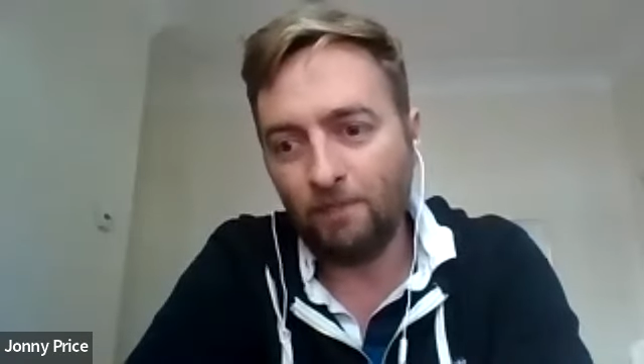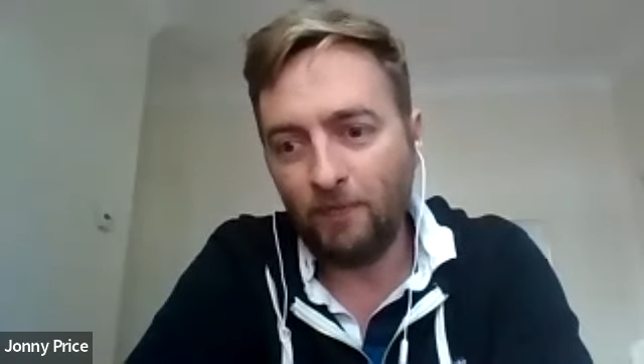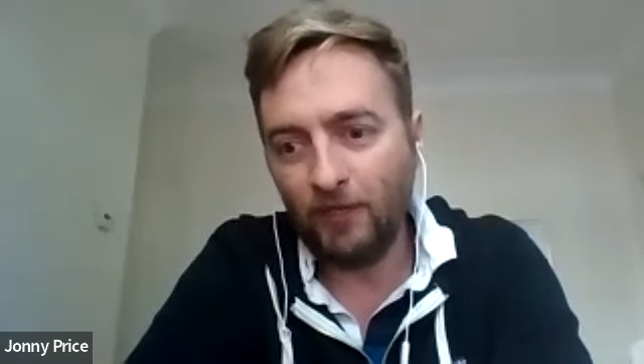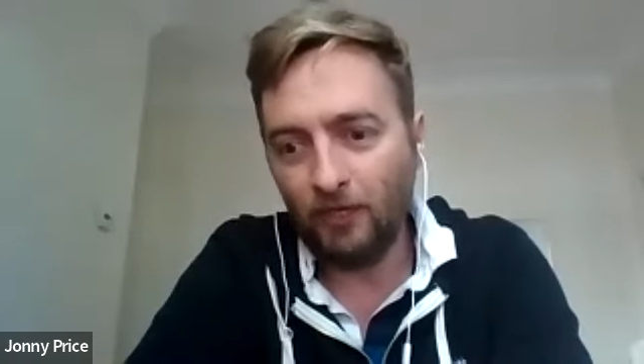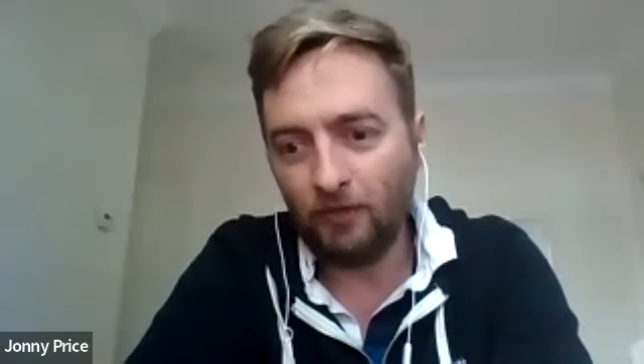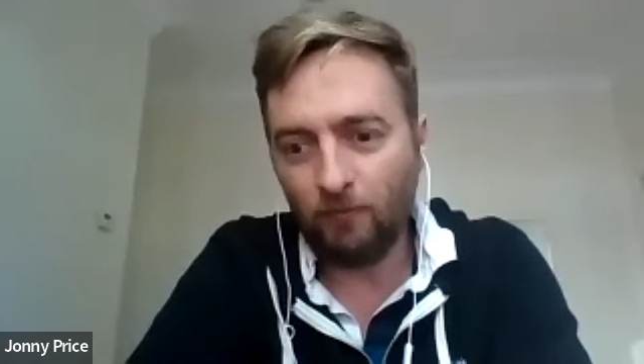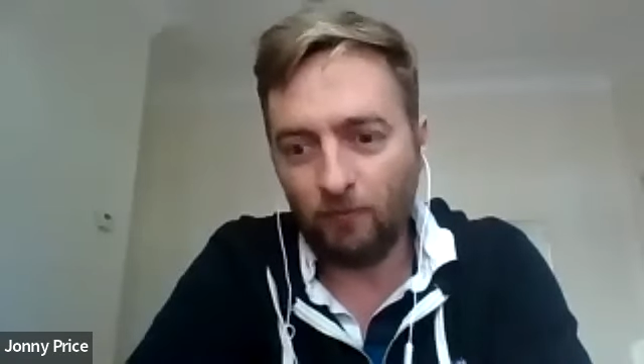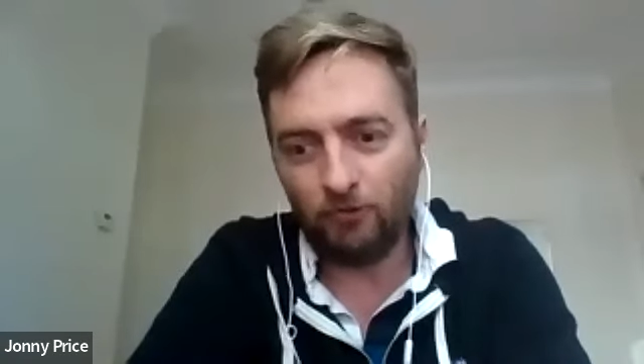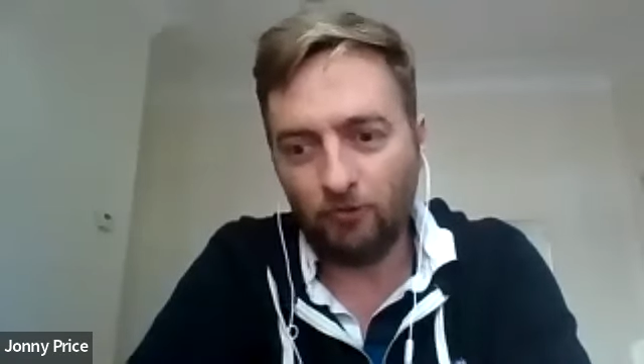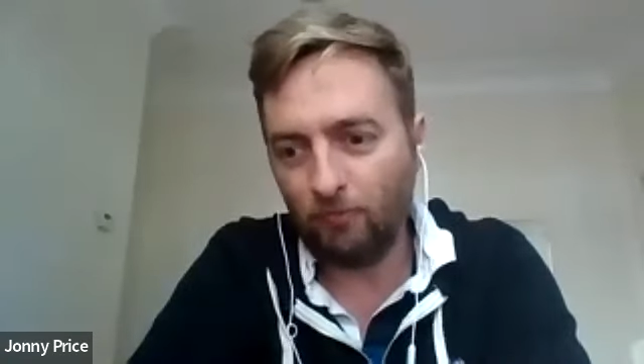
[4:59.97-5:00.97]
then
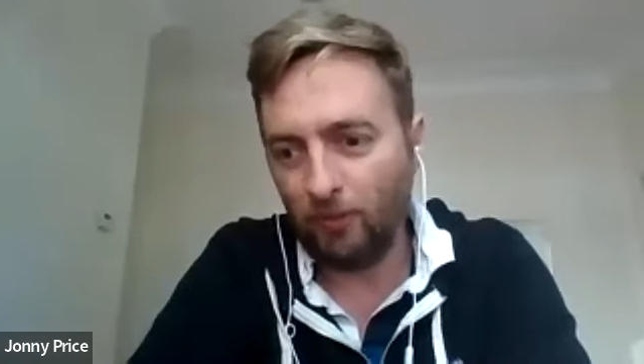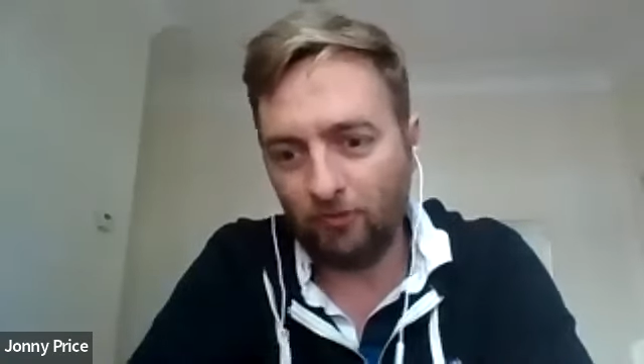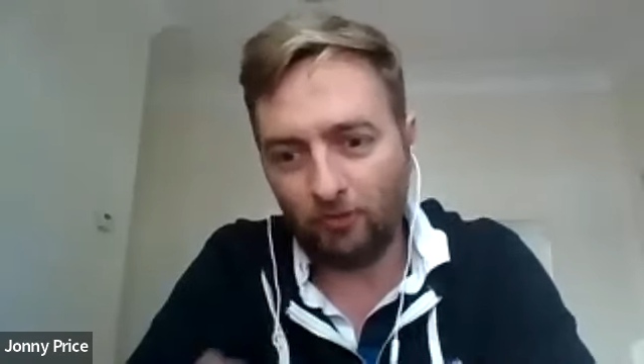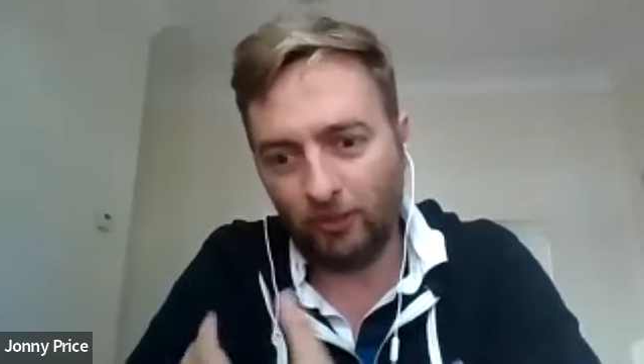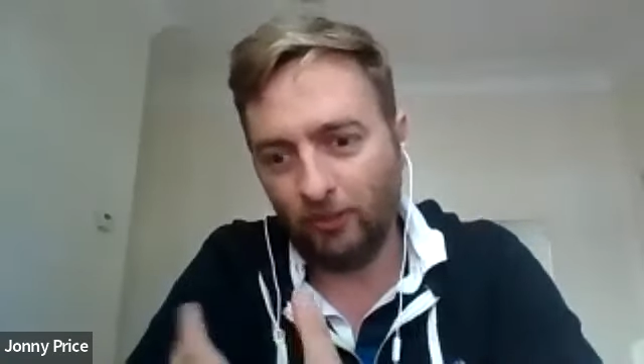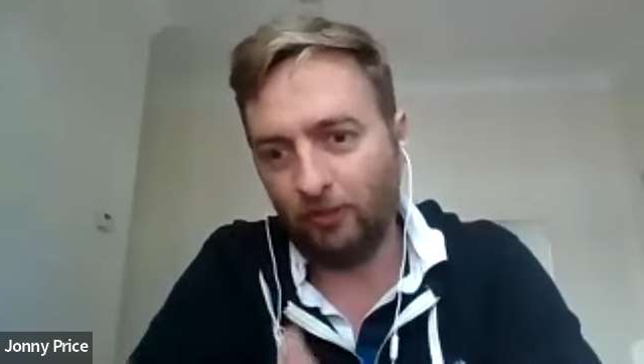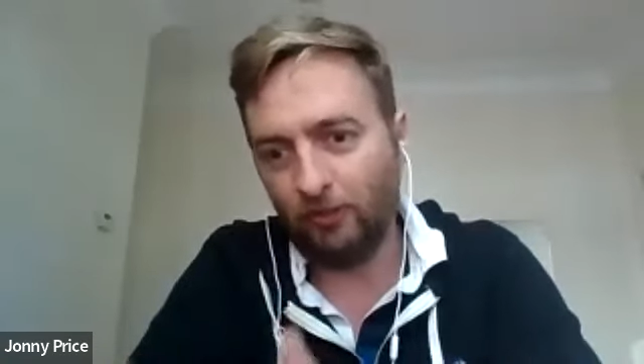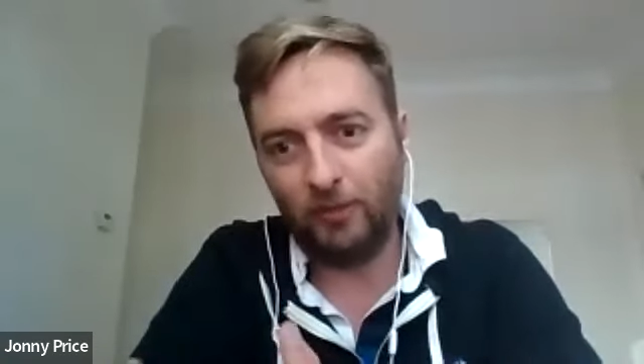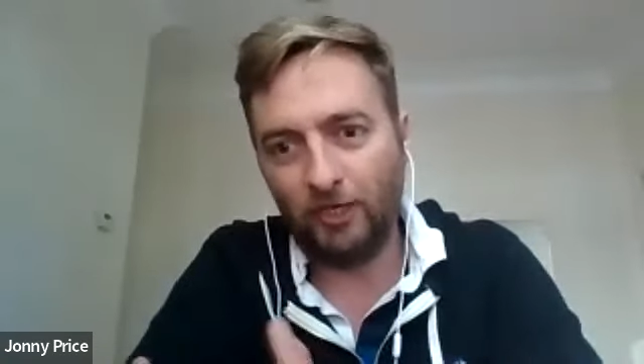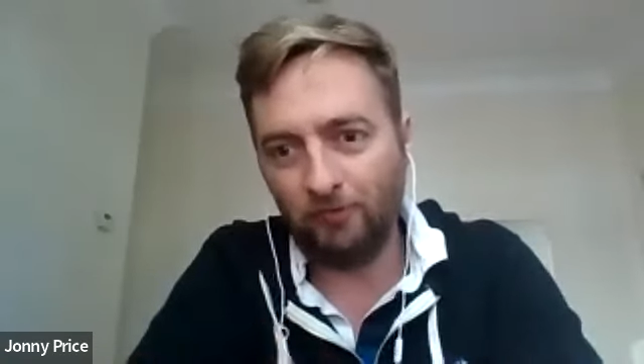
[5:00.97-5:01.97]
were just basically a lot better